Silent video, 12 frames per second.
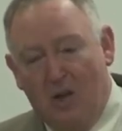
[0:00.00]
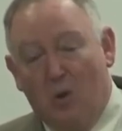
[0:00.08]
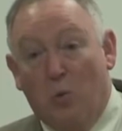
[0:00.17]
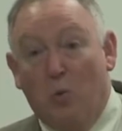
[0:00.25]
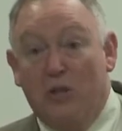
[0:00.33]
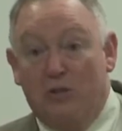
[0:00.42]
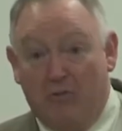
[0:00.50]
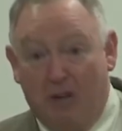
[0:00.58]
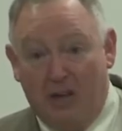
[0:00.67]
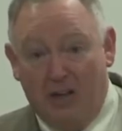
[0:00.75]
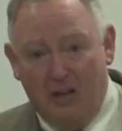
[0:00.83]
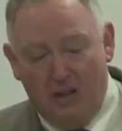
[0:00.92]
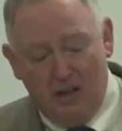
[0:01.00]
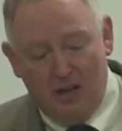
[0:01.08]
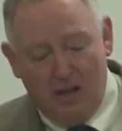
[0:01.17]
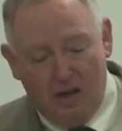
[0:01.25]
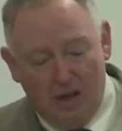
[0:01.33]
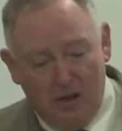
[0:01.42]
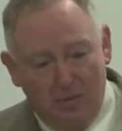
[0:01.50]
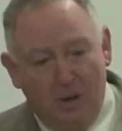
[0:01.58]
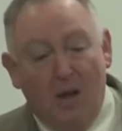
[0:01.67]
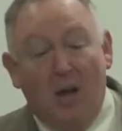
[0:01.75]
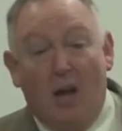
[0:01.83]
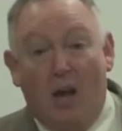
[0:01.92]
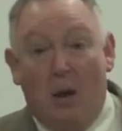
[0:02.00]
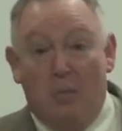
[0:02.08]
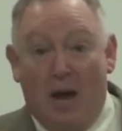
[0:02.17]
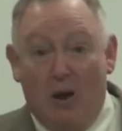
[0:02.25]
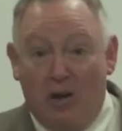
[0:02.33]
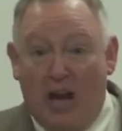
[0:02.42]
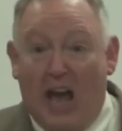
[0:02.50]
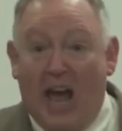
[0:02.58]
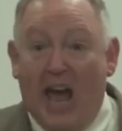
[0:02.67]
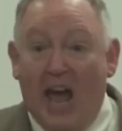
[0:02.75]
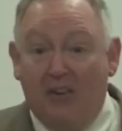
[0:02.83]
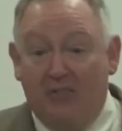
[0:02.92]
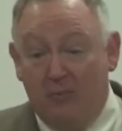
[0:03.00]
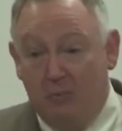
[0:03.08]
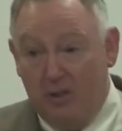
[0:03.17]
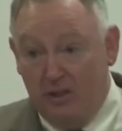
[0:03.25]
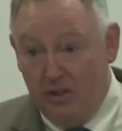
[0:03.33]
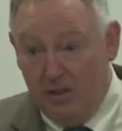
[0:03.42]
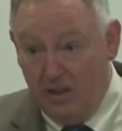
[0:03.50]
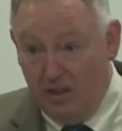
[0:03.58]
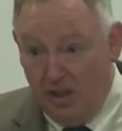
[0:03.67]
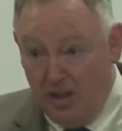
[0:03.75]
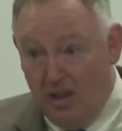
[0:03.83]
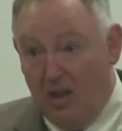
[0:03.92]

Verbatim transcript: We train uh, about a half a million